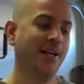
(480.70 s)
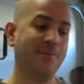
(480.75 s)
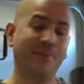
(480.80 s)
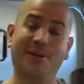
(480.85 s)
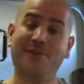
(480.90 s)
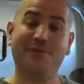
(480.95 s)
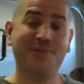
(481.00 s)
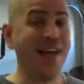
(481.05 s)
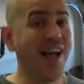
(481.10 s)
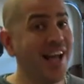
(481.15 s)

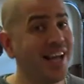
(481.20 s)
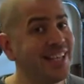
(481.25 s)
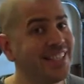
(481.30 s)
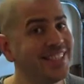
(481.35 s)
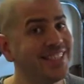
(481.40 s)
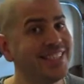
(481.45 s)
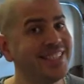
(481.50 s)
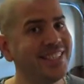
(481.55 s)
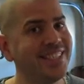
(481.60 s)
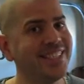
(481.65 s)
But if not,
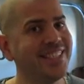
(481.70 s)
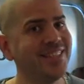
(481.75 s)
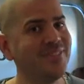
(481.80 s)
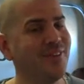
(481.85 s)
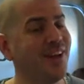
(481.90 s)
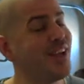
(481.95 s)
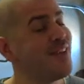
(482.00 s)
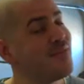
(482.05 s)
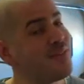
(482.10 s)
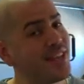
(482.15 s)
if
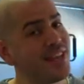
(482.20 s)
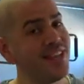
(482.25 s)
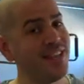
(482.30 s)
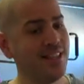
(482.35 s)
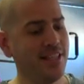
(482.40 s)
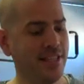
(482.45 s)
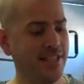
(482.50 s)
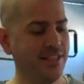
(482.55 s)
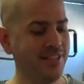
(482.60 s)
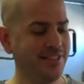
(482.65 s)
I
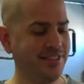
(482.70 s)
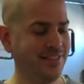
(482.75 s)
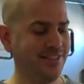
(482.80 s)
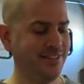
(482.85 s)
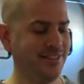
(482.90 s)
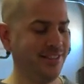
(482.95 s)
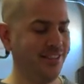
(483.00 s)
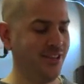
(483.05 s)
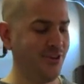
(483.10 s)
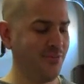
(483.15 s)
invented
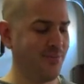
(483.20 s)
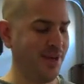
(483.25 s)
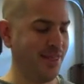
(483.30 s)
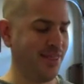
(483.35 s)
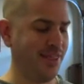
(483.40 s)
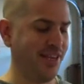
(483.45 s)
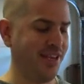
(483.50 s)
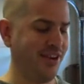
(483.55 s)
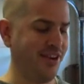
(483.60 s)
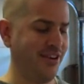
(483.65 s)
this little
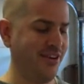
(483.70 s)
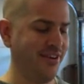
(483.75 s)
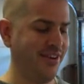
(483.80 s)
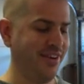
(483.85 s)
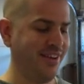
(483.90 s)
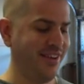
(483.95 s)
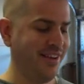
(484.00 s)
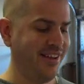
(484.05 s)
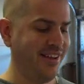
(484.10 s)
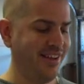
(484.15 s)
method here,
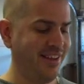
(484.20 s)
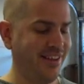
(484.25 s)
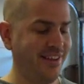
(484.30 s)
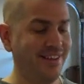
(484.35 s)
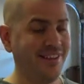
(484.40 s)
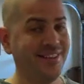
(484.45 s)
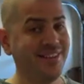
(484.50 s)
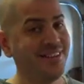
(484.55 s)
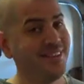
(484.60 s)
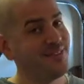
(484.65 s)

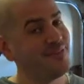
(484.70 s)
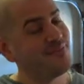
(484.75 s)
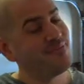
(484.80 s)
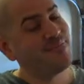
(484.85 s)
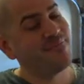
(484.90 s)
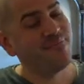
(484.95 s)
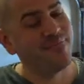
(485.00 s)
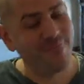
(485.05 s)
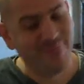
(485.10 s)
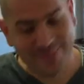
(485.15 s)

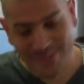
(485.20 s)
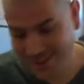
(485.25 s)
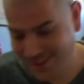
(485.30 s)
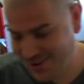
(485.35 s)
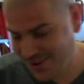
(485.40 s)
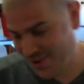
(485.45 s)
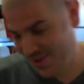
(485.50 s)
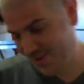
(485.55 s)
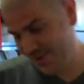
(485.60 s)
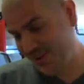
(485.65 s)
I
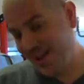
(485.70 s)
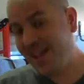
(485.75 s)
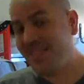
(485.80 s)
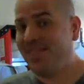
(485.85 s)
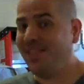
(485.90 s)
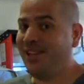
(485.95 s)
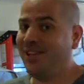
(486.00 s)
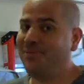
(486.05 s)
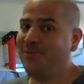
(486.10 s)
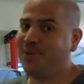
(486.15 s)
don't know. I
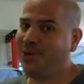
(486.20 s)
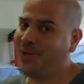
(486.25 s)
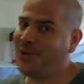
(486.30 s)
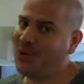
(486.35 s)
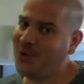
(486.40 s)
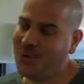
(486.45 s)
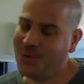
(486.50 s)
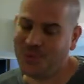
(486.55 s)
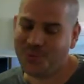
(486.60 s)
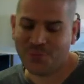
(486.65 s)
think it's pretty
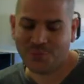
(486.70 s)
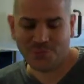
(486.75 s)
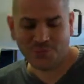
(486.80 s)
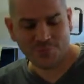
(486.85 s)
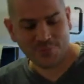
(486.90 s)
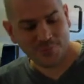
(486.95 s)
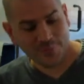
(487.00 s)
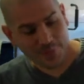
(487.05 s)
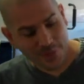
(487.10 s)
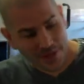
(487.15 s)
cool.
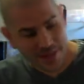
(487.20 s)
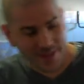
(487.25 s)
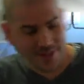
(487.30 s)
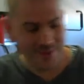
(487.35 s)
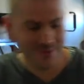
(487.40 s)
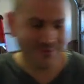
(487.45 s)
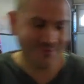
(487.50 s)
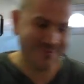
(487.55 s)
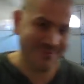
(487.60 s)
But anyhow.